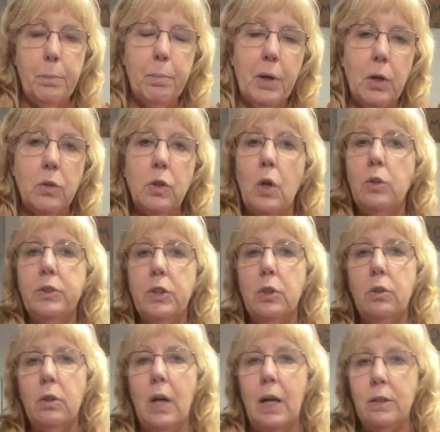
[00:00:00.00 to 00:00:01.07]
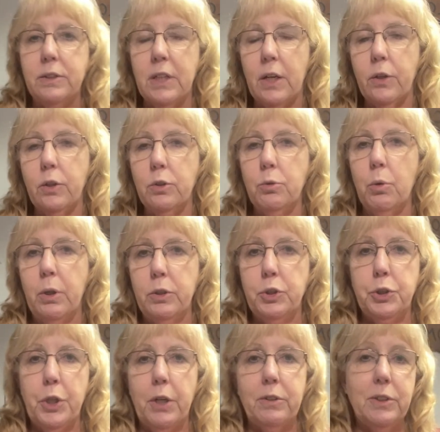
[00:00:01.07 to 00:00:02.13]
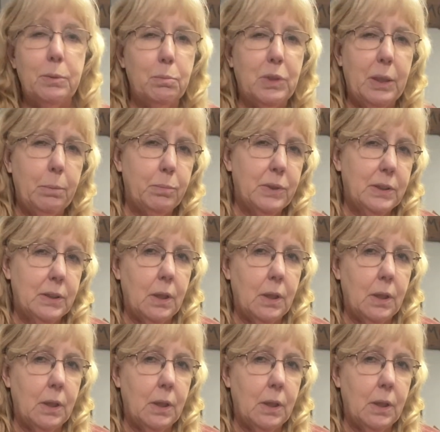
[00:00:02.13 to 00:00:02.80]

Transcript: But I'll tell you and share some tips